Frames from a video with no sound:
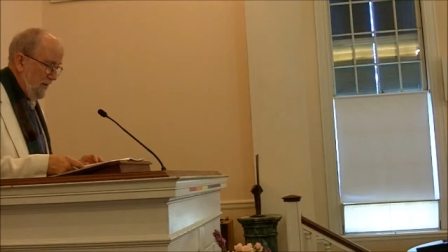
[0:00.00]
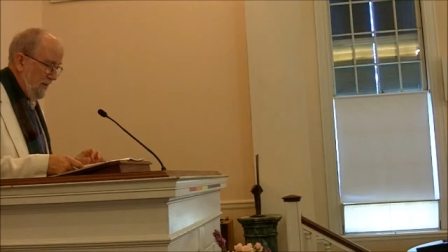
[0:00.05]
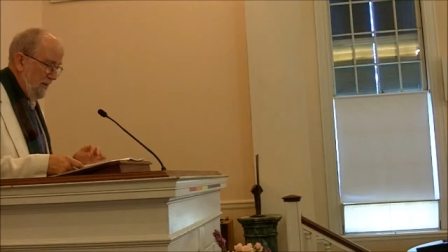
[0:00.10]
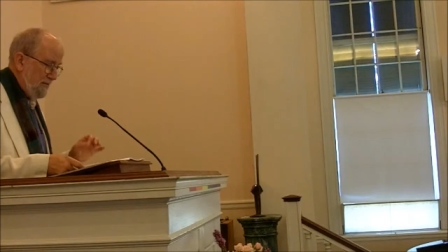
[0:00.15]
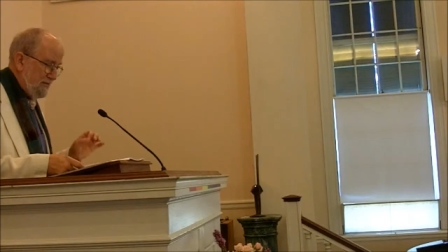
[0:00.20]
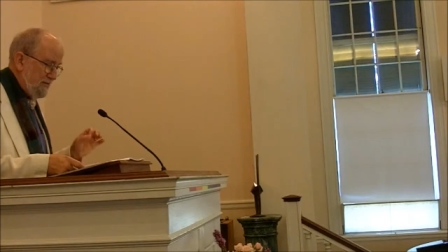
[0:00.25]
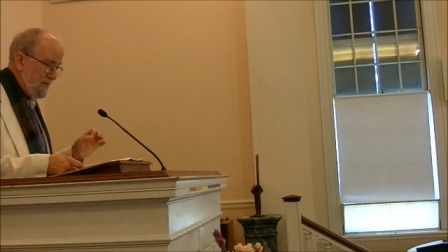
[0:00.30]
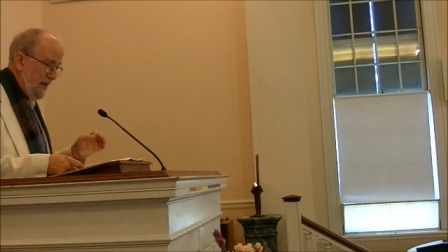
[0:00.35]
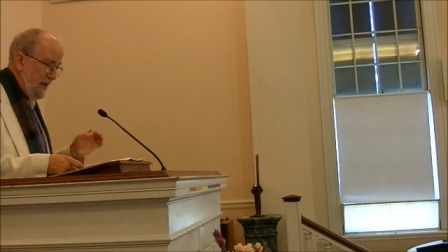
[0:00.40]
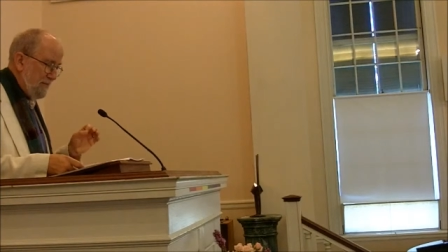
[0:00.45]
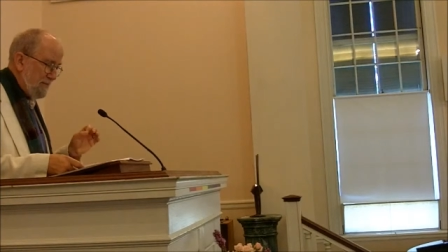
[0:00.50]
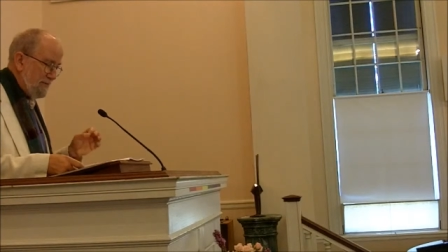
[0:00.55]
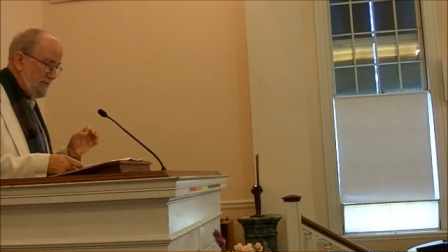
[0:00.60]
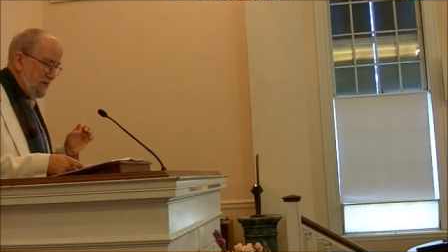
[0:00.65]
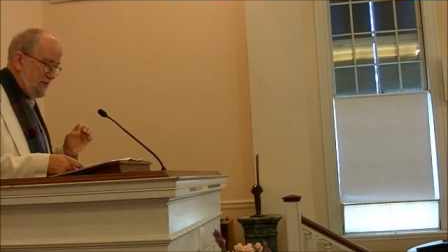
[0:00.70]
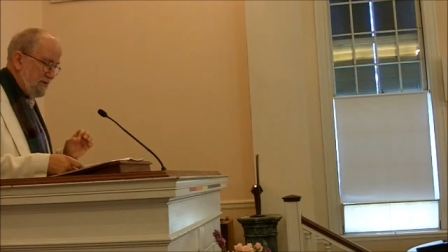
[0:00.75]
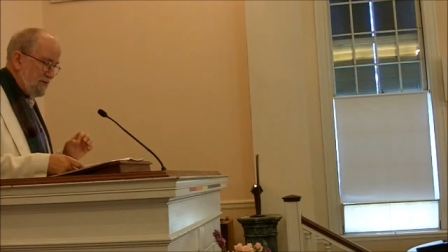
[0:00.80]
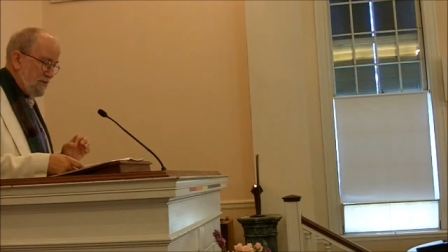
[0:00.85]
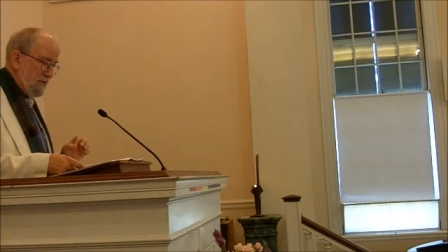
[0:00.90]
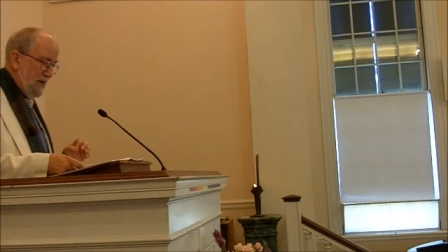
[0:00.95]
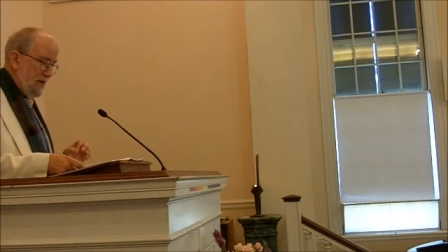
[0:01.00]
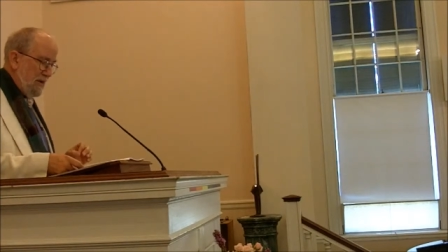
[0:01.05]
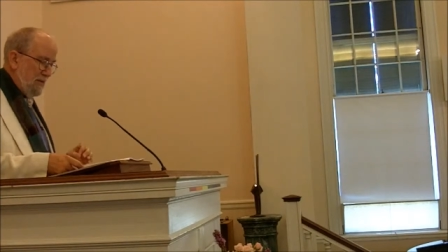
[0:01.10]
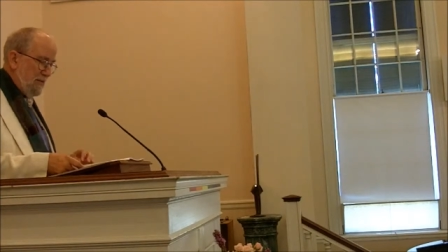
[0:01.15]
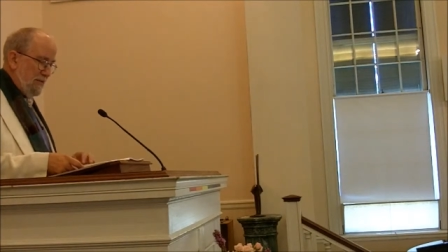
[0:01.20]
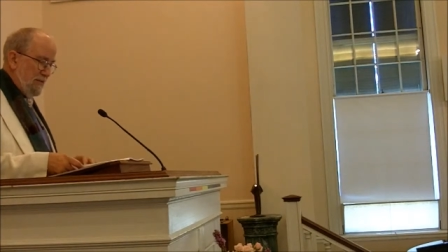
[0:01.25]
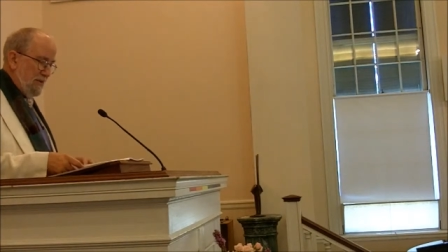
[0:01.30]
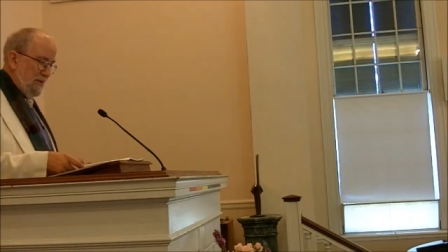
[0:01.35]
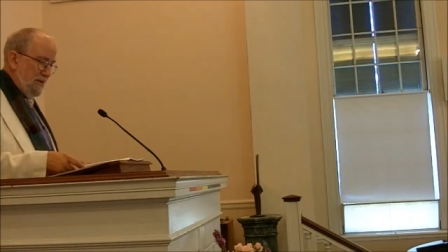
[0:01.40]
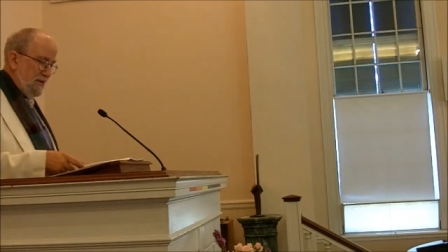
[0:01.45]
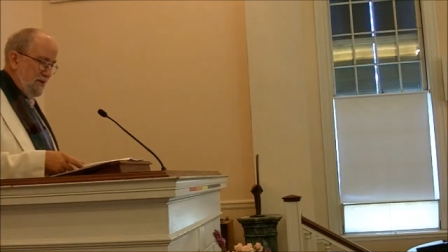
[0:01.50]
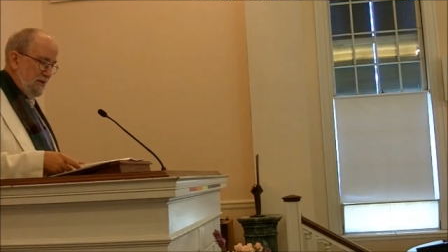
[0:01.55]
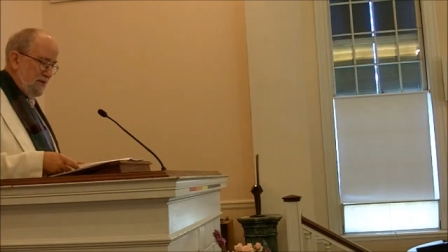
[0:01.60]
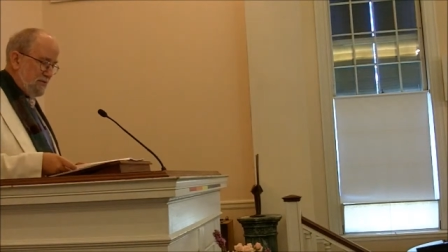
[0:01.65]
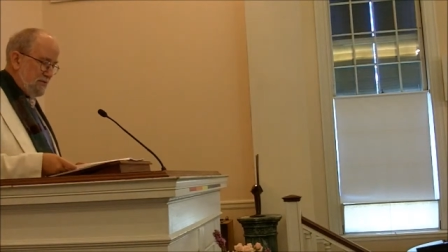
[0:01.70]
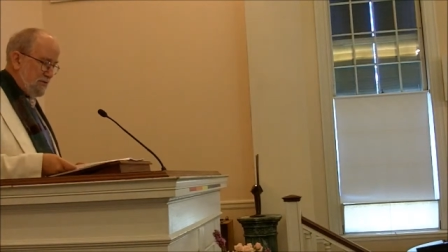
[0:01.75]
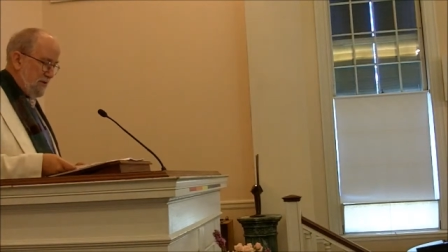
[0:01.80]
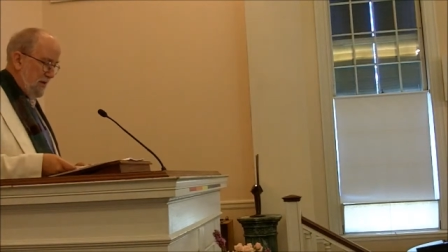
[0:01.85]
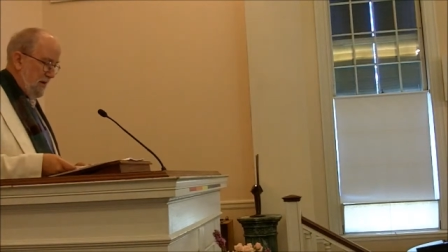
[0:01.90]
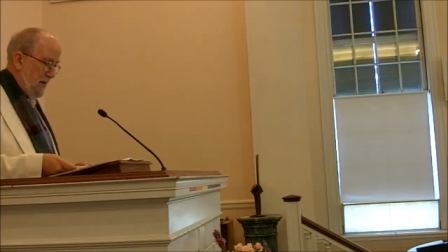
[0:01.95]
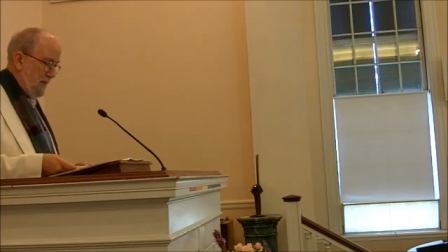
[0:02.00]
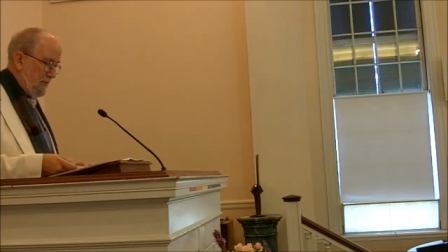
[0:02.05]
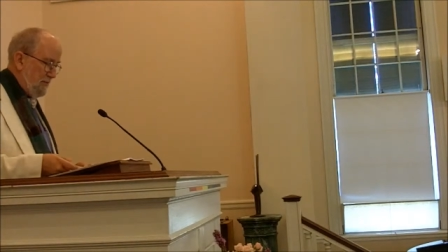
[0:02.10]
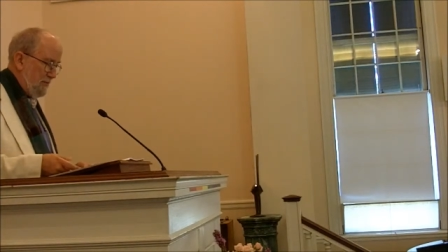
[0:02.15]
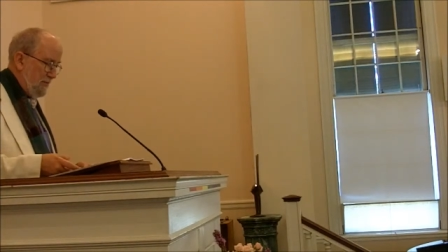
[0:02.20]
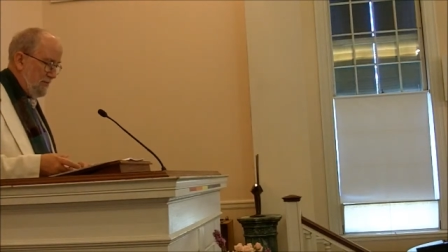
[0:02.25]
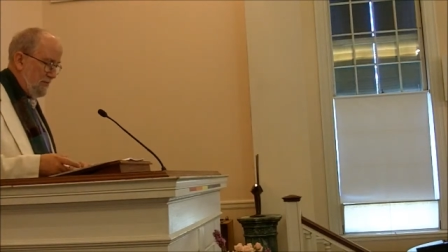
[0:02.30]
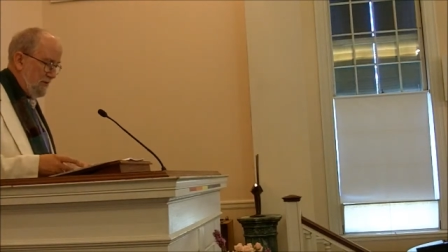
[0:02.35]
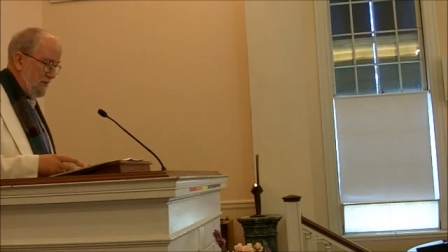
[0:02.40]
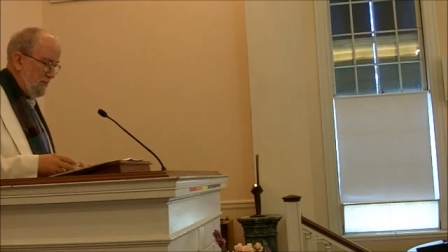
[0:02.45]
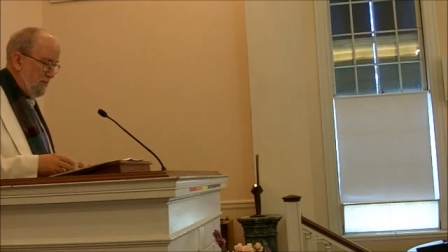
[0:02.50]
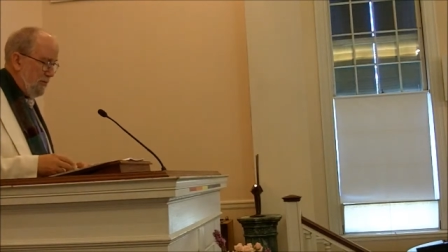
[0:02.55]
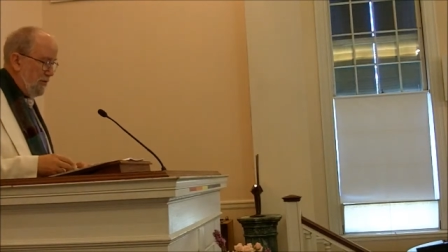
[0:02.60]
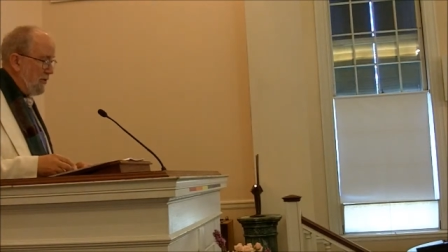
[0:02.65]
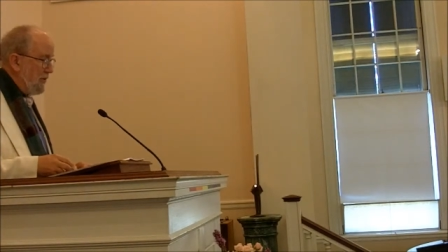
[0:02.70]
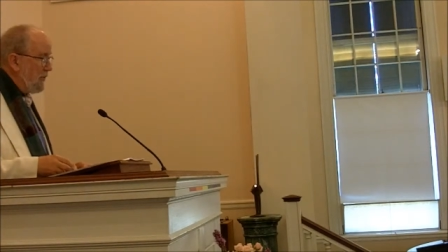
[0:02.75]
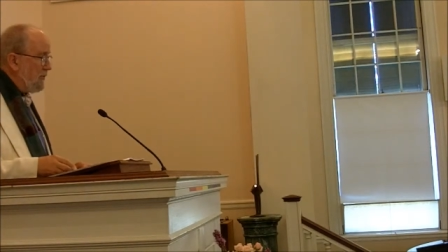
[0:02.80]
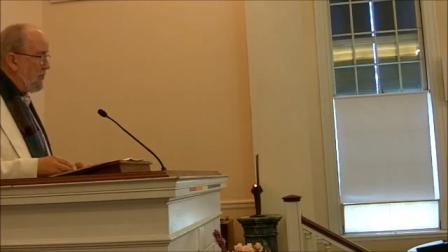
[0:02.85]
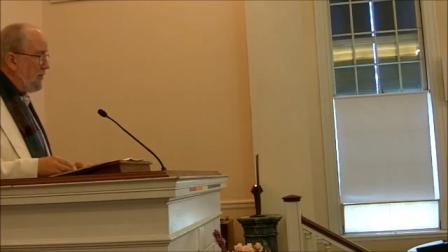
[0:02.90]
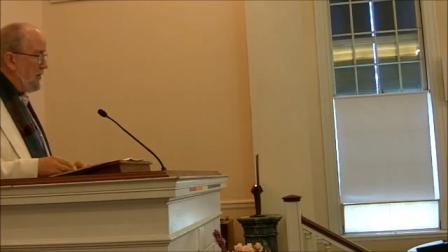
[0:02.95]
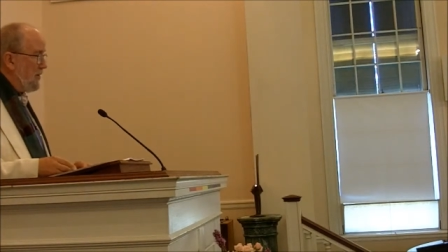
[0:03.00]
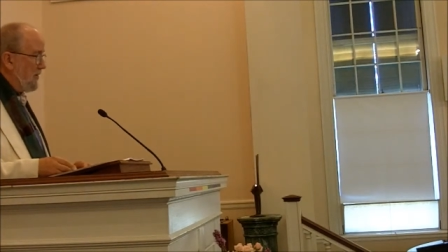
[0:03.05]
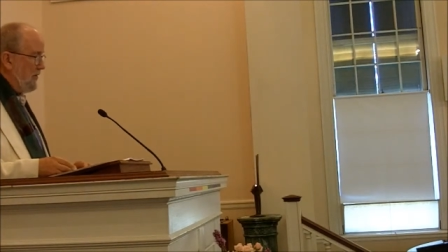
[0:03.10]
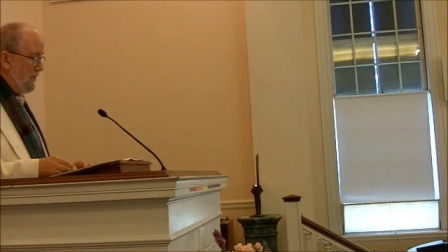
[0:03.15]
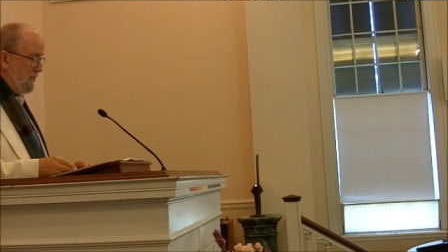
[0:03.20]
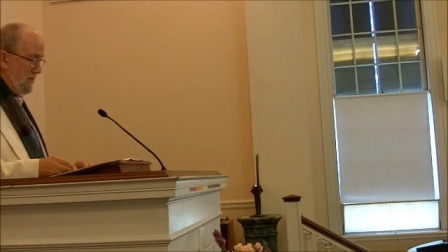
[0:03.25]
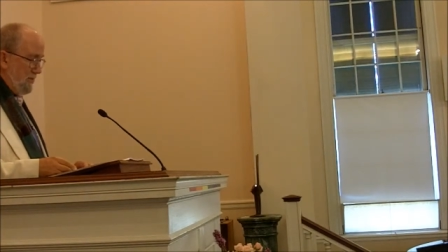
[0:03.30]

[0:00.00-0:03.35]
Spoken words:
Establishing trade with Indian tribes was an important part of